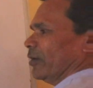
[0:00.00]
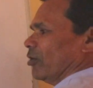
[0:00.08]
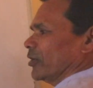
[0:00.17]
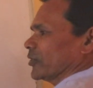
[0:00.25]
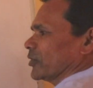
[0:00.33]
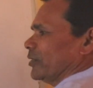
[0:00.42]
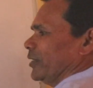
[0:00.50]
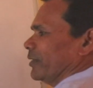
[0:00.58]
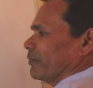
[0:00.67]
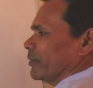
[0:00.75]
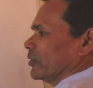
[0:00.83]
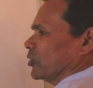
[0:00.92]
constant,
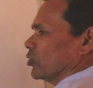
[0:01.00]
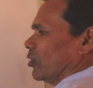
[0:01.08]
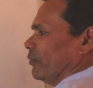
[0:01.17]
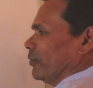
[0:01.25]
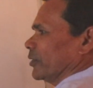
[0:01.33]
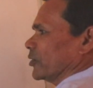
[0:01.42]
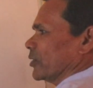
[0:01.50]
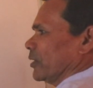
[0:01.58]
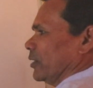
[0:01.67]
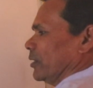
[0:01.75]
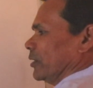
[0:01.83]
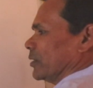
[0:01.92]
differentiation of first,
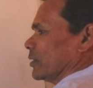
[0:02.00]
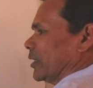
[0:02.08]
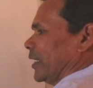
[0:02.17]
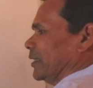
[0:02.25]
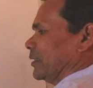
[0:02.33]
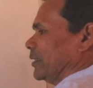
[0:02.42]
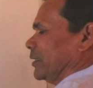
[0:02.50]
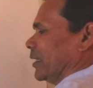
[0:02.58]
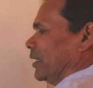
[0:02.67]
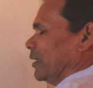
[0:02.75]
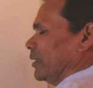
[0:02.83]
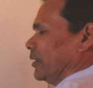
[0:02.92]
sin
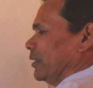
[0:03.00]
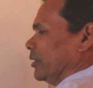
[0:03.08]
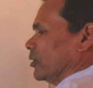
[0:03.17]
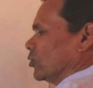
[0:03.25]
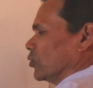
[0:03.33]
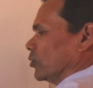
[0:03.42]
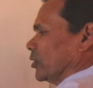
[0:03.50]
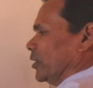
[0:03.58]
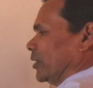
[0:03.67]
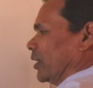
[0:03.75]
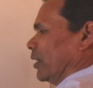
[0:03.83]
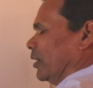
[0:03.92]
theta e raised to
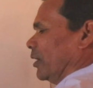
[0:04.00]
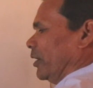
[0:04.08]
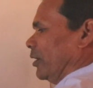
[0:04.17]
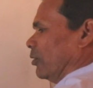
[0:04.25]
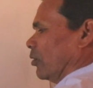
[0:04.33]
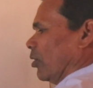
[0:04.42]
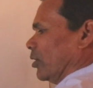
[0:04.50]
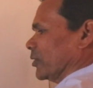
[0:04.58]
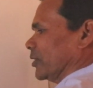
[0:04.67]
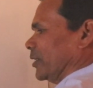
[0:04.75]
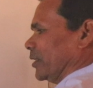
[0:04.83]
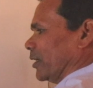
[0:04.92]
theta into
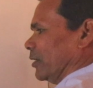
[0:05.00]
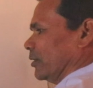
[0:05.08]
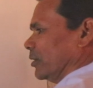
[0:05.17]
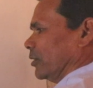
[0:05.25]
cos theta.